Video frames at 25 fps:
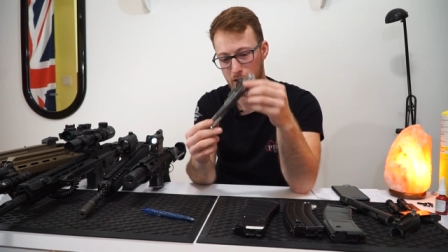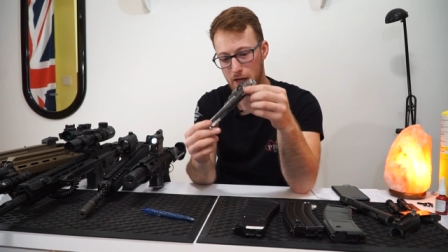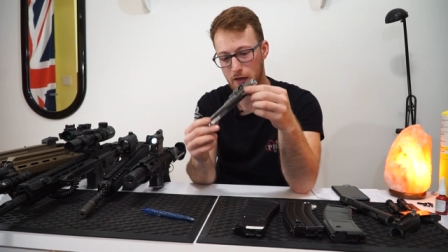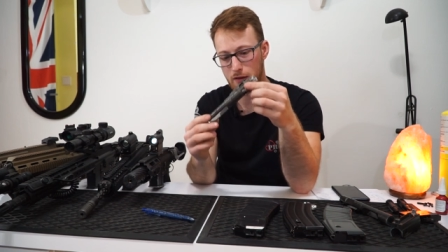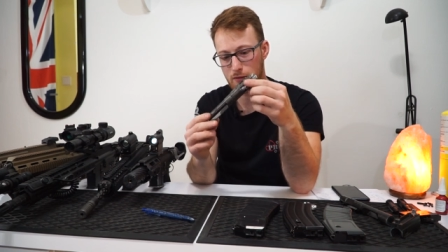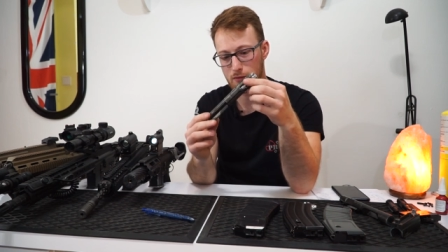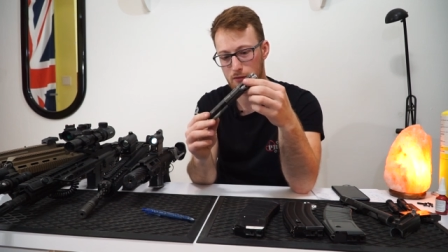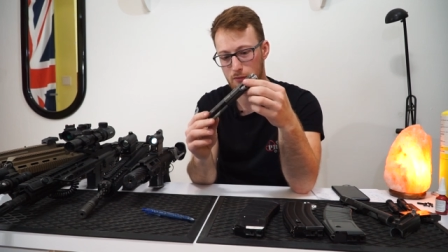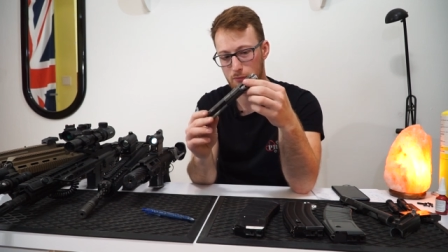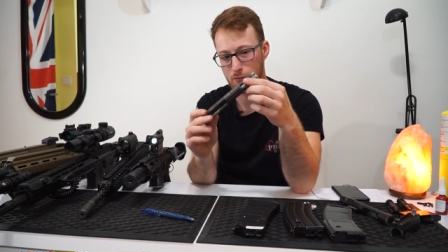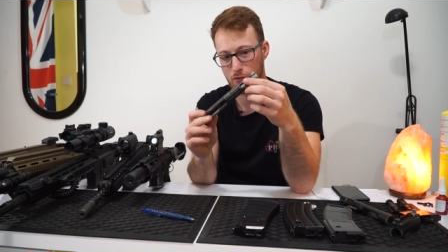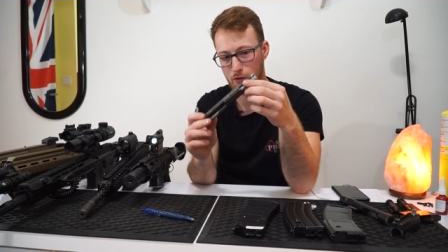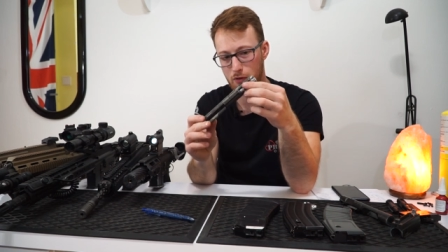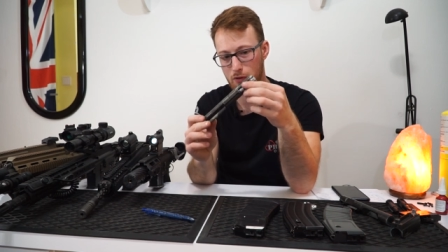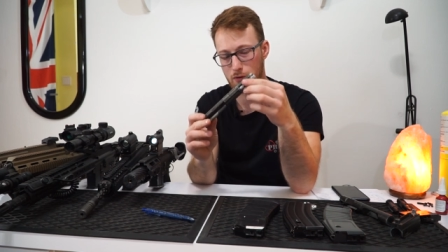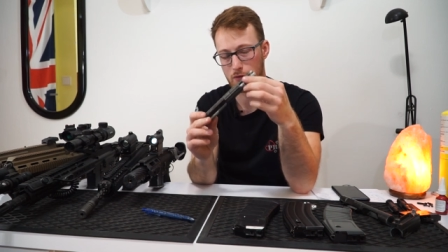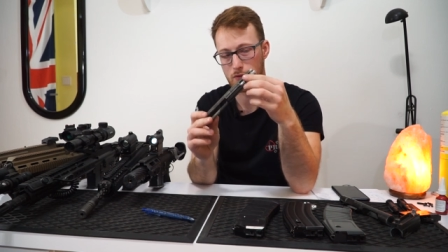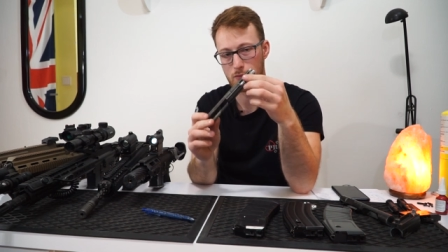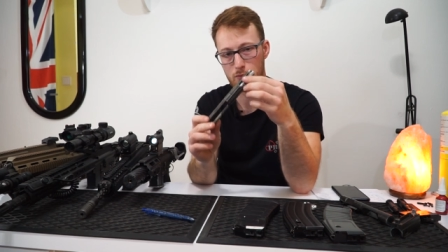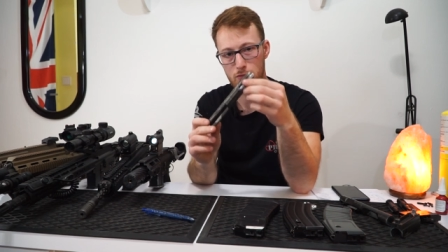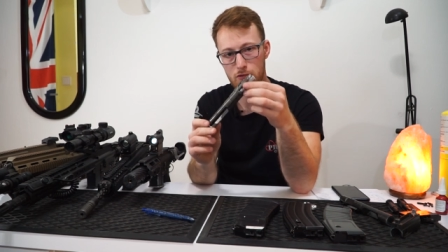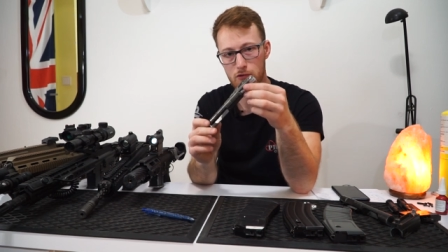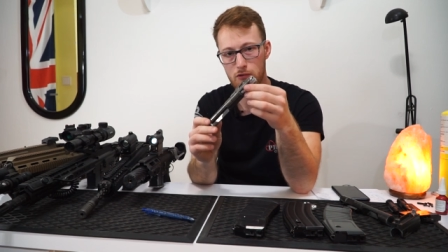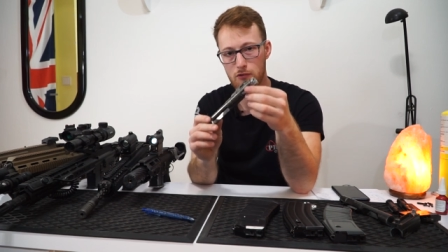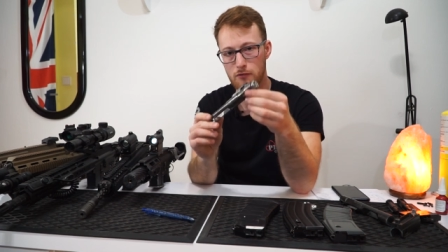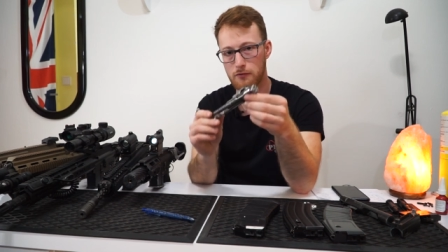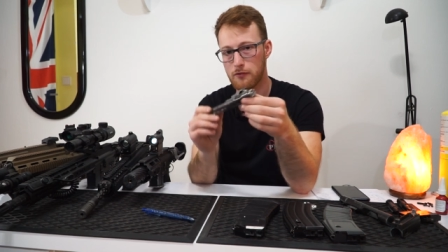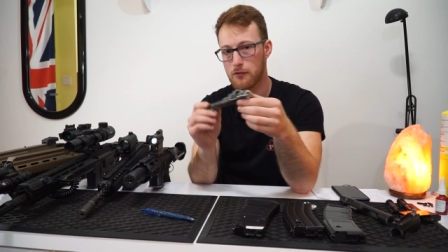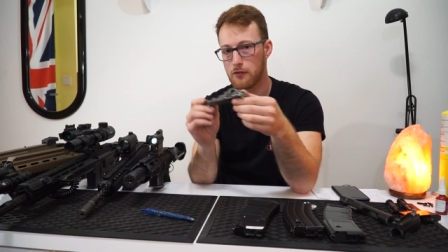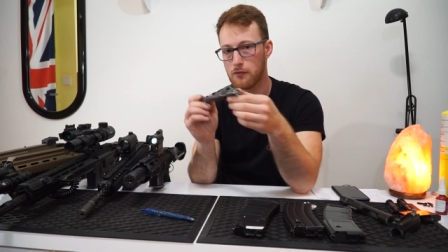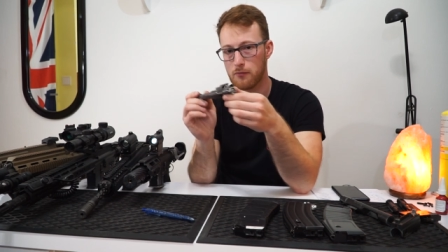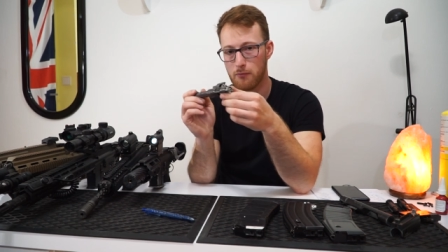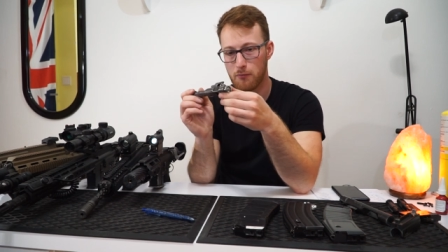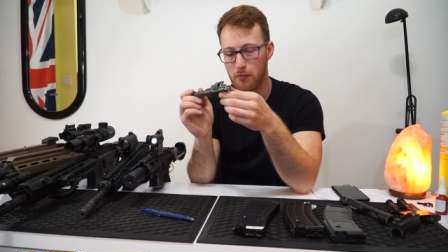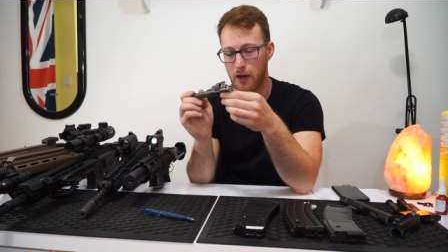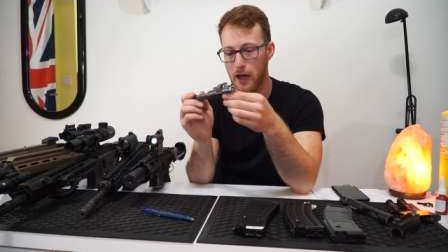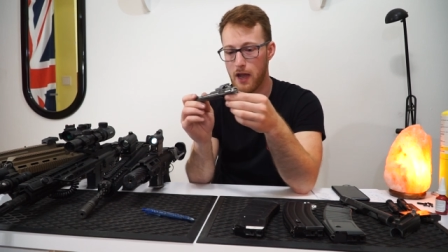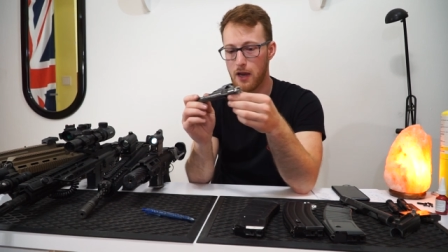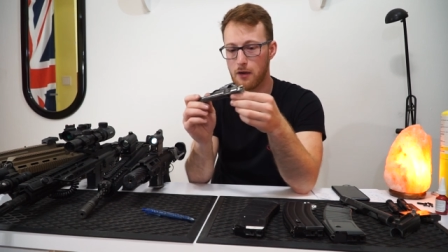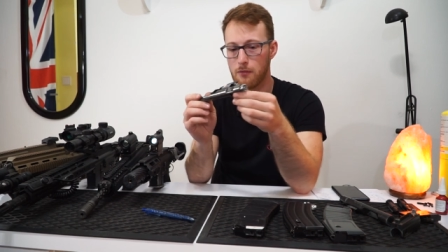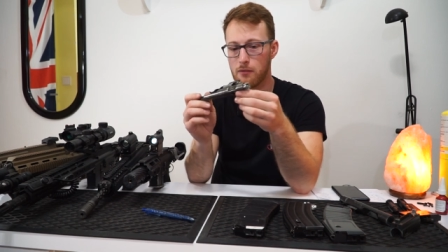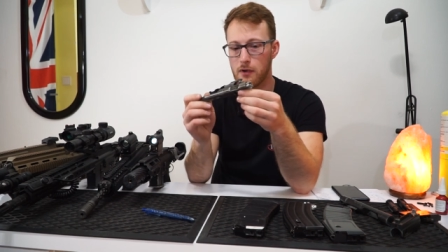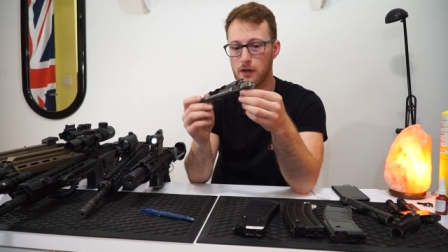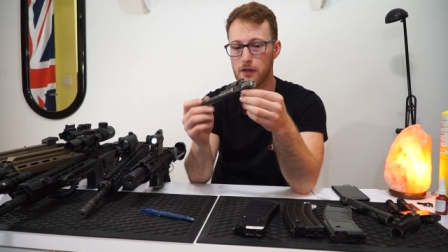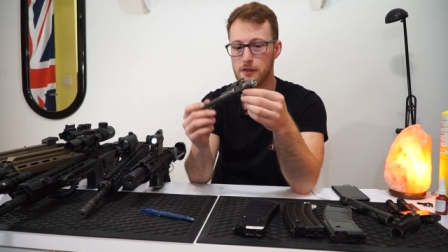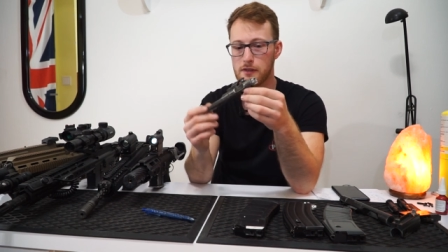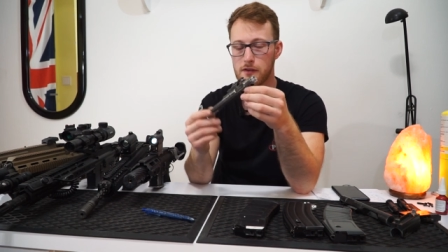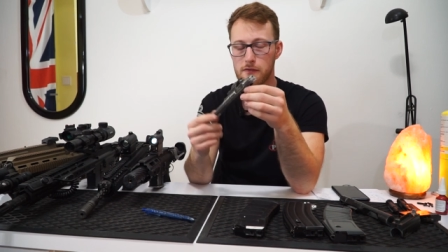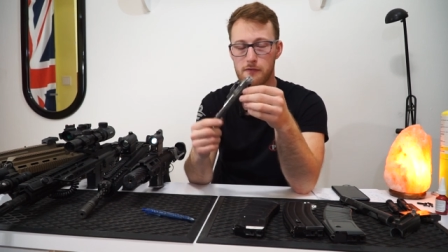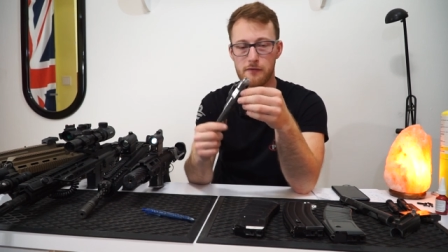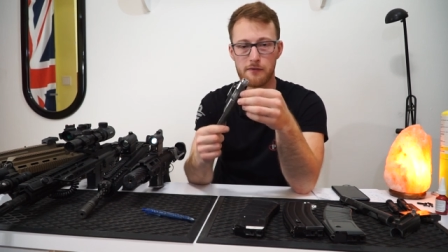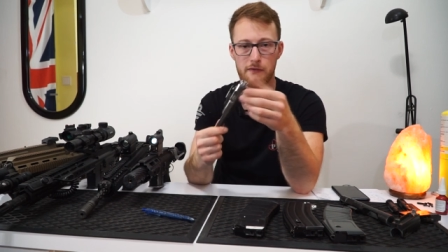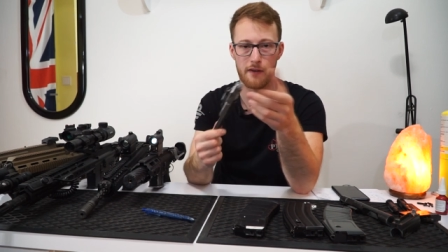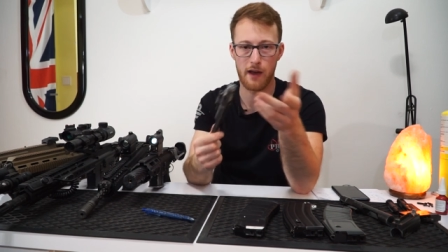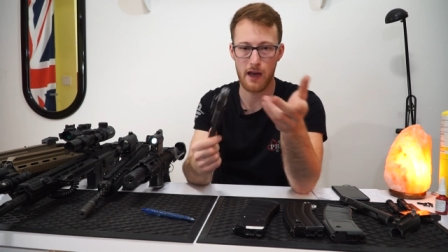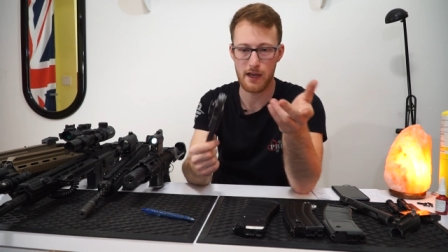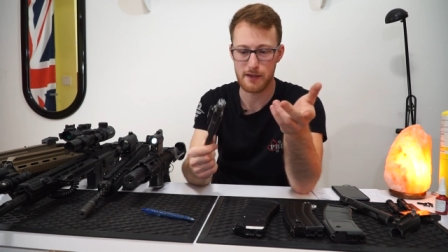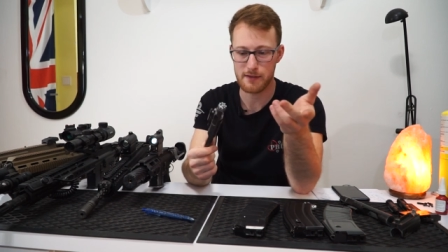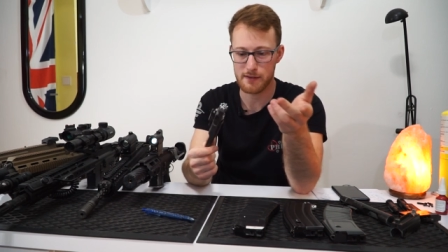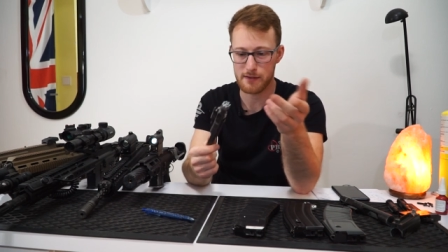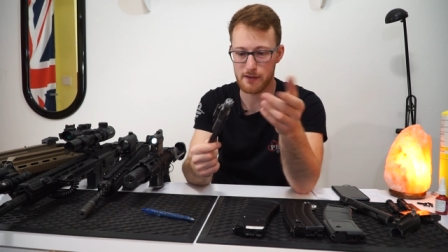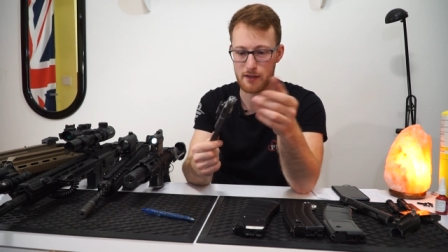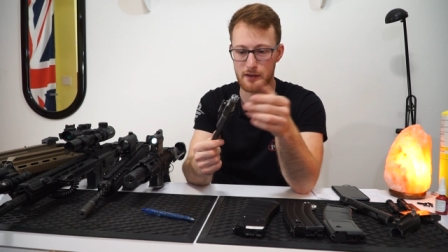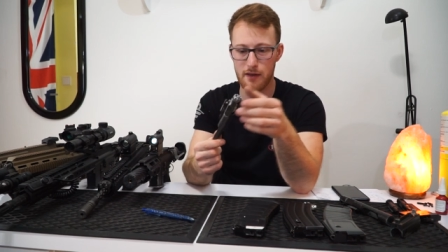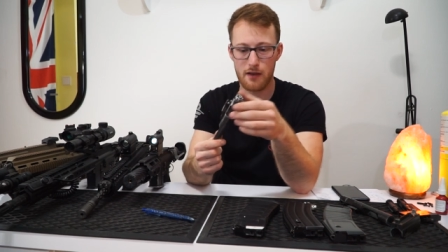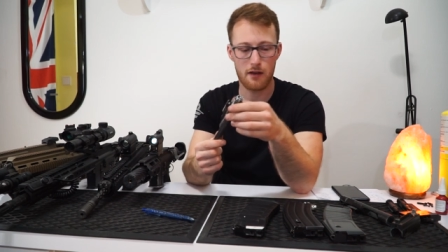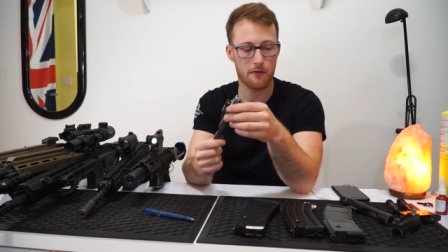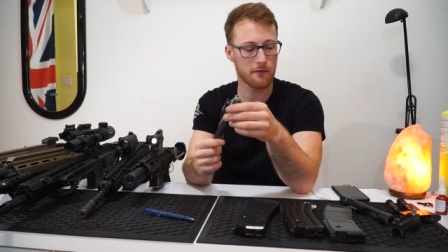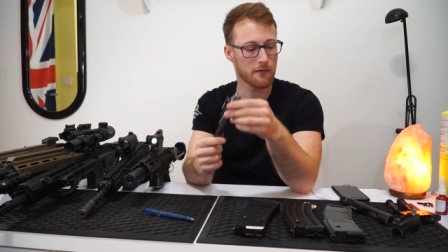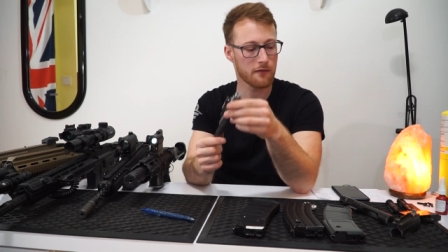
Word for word: make the bolt move backwards fast